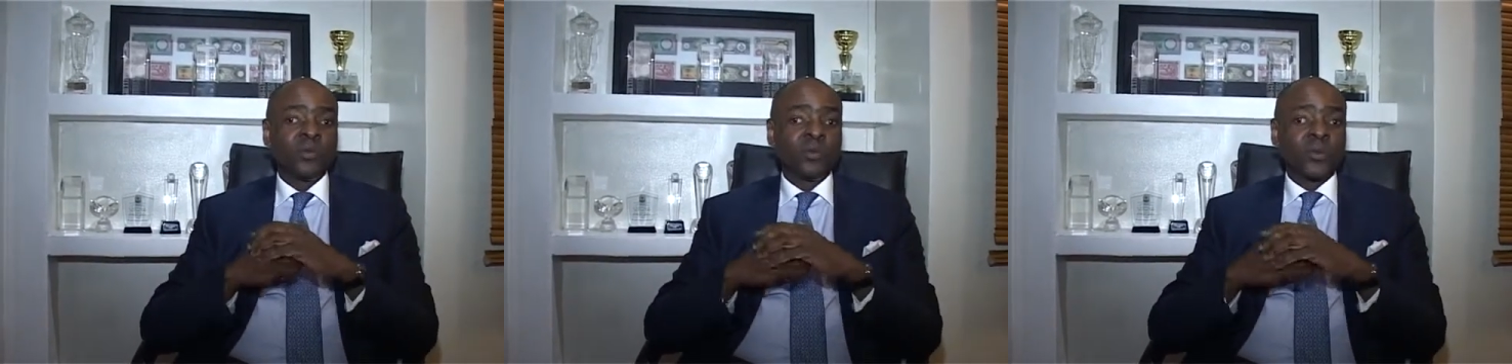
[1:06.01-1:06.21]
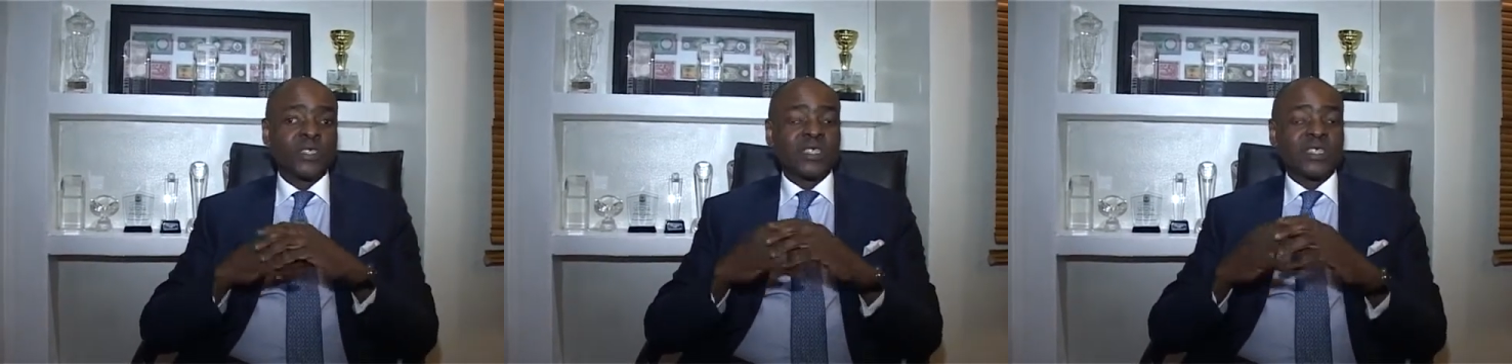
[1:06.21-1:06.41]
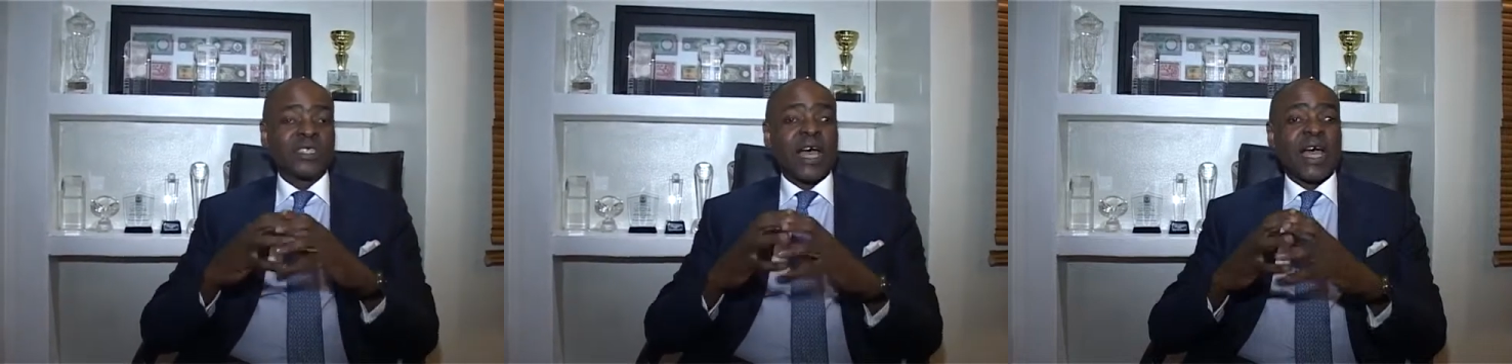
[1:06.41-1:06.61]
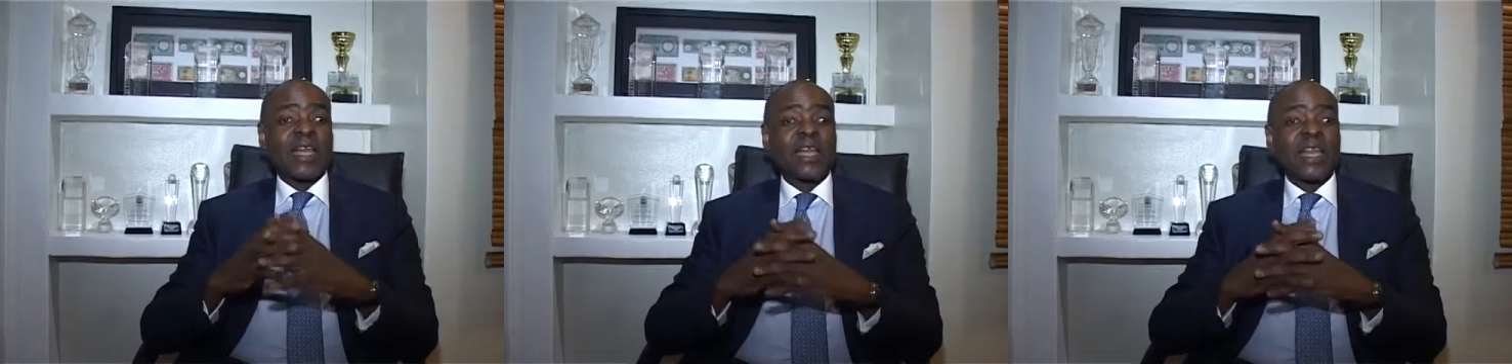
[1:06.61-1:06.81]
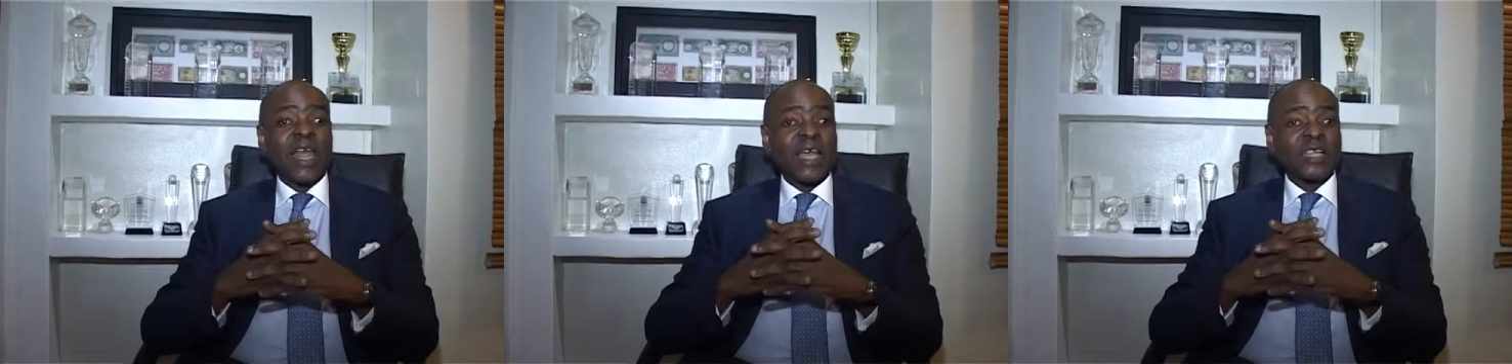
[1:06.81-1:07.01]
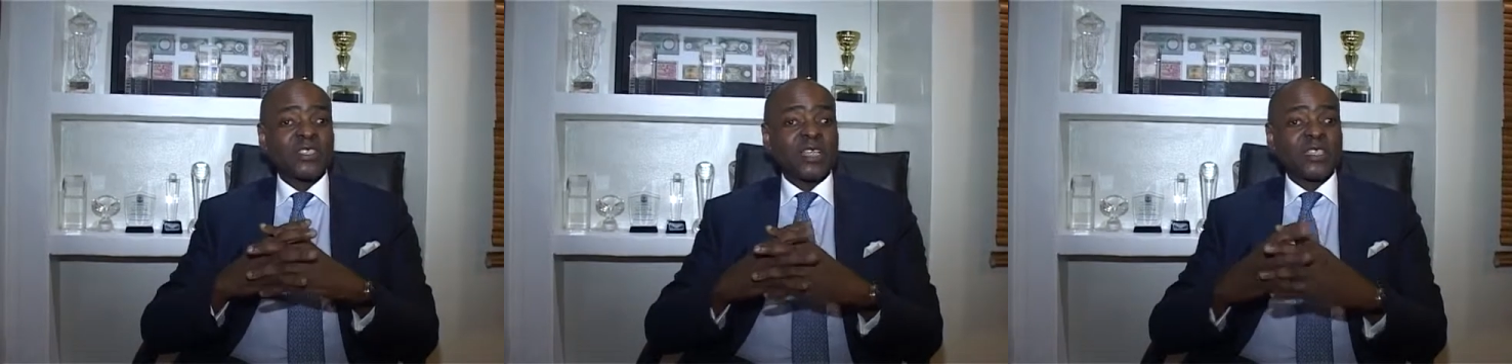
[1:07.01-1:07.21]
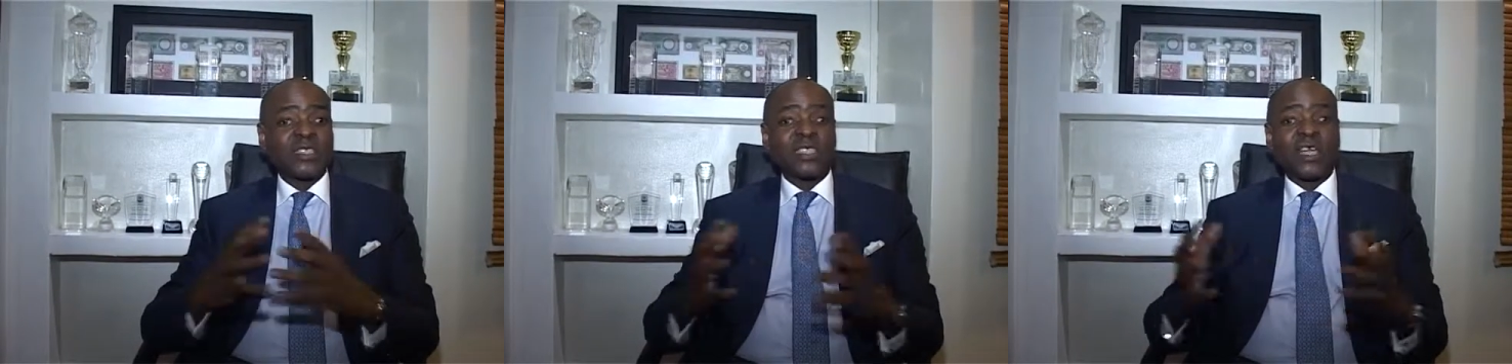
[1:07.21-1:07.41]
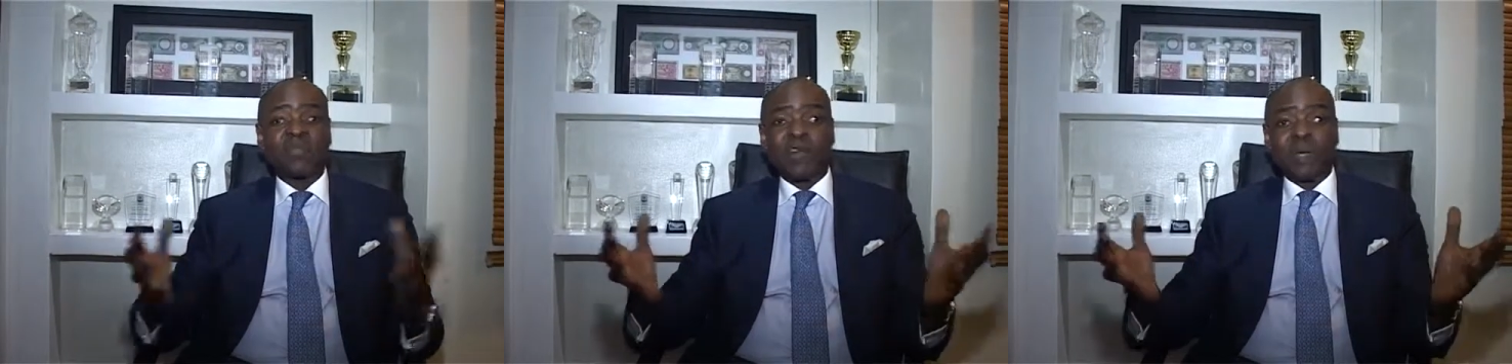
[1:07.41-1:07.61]
which is our
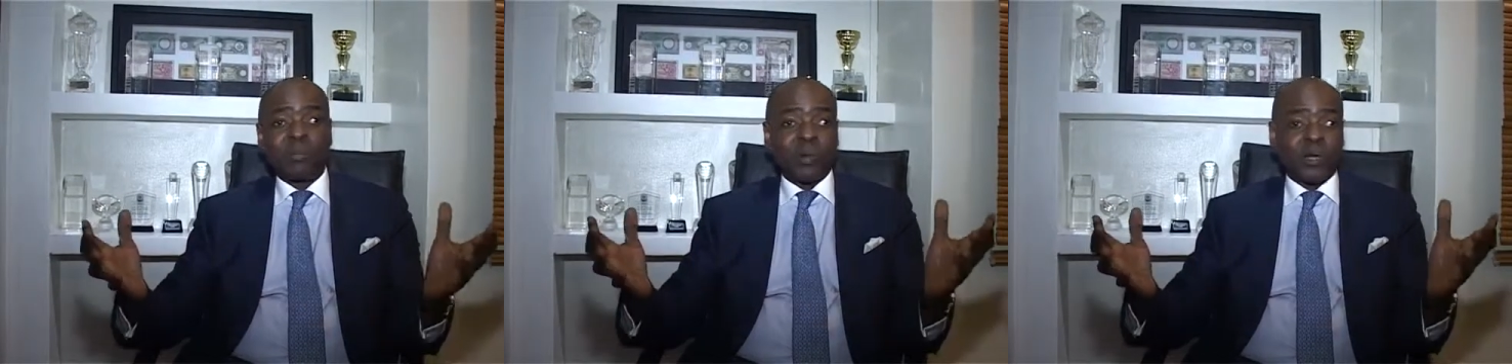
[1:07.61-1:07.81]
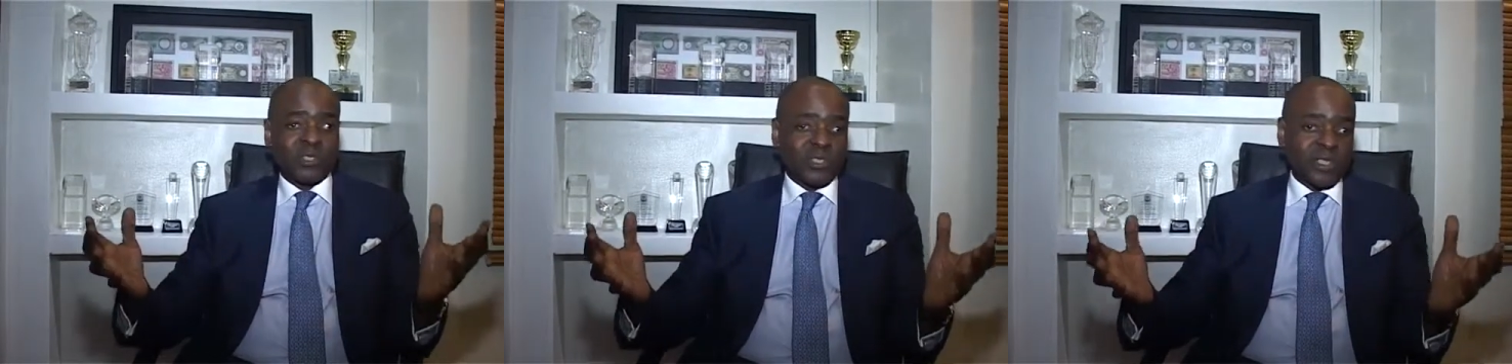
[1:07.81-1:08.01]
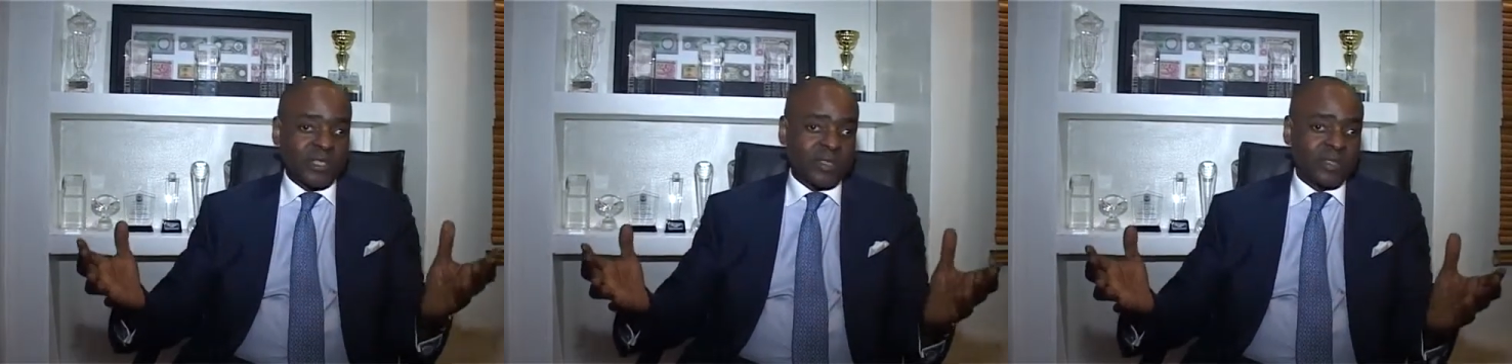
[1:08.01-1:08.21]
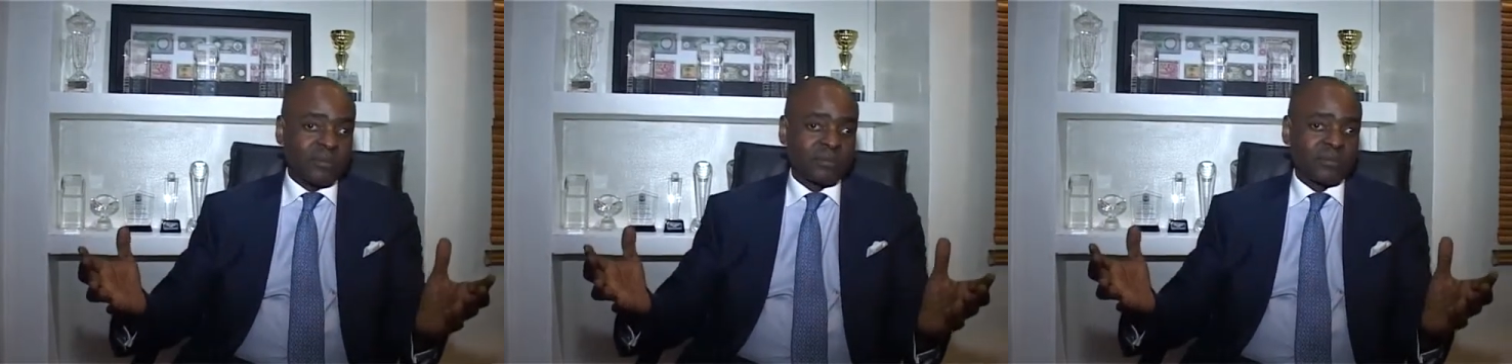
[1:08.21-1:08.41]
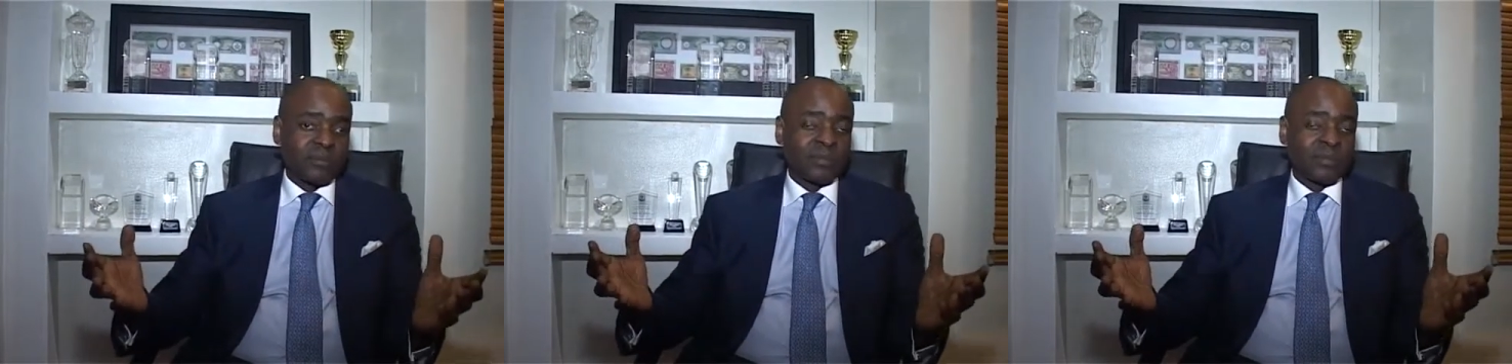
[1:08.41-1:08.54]
largest ever budget,